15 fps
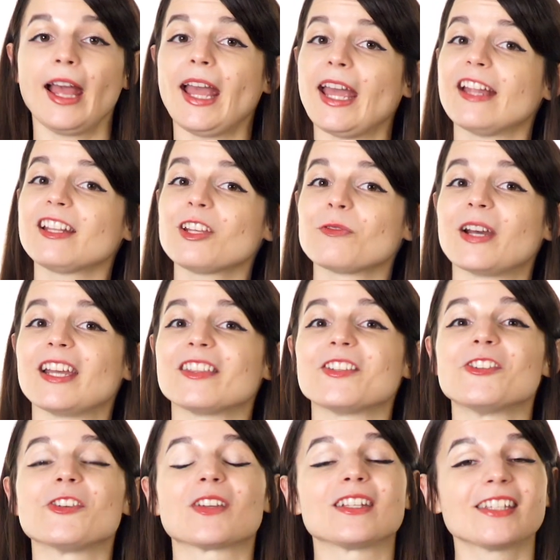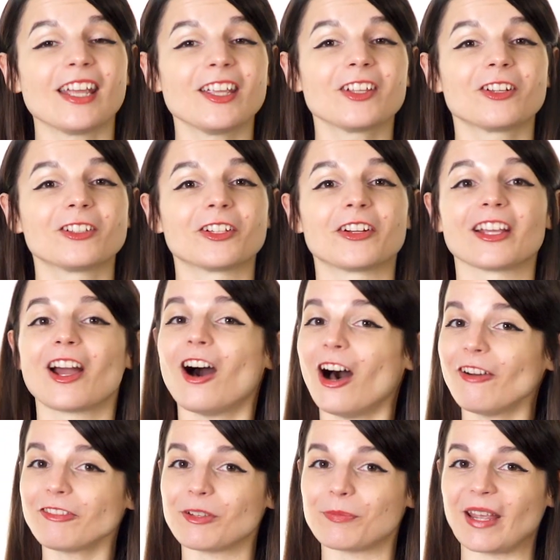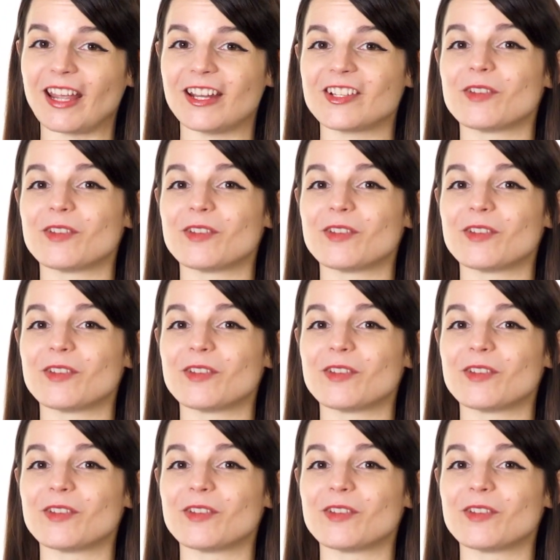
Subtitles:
Any way that you can take your learning off the page